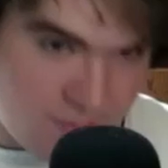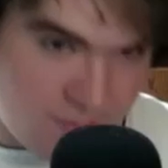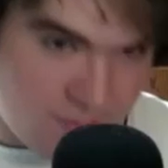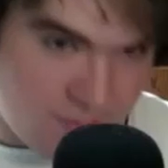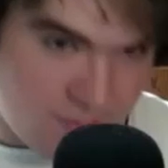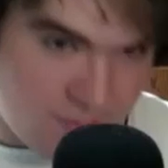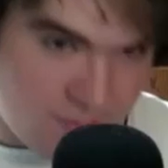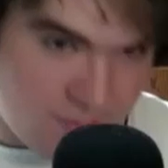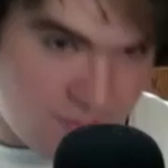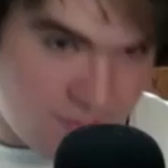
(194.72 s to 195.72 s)

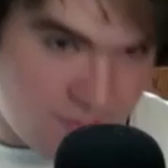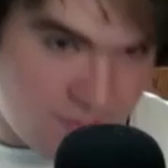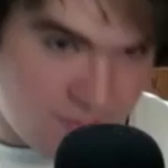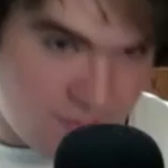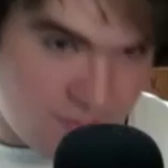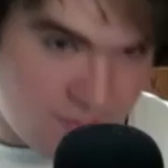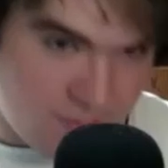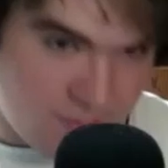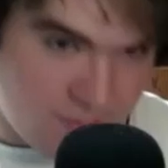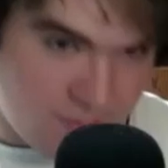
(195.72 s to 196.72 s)

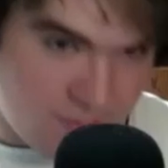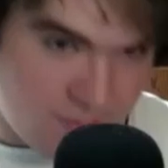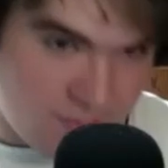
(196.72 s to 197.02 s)
The person shown says nothing.